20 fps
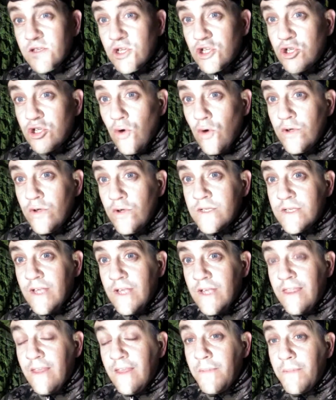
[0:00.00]
These are the
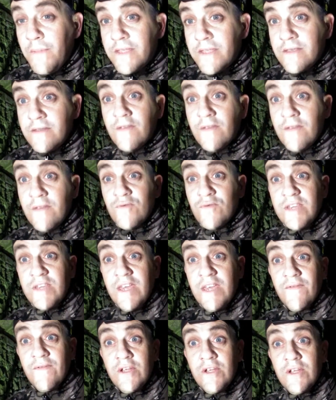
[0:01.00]
stories and the myths
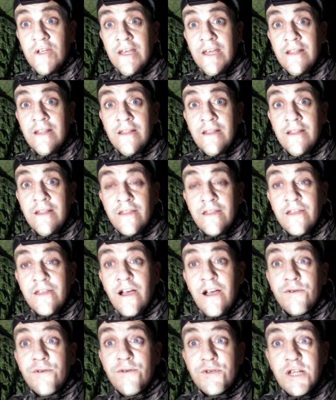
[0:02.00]
that was given in
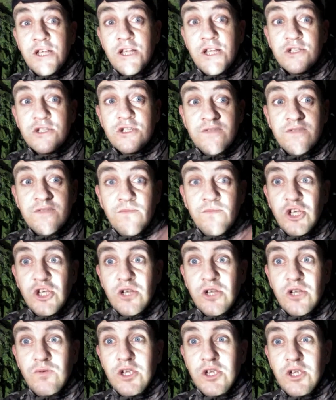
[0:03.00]
the Irish legend
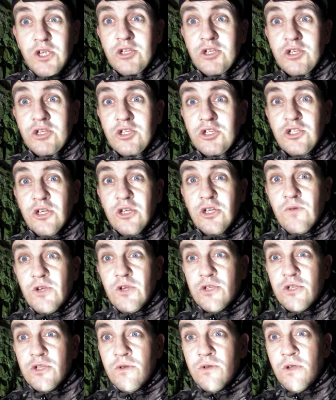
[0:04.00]
from generation to
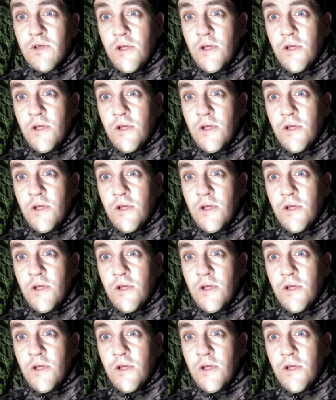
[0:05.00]
generation.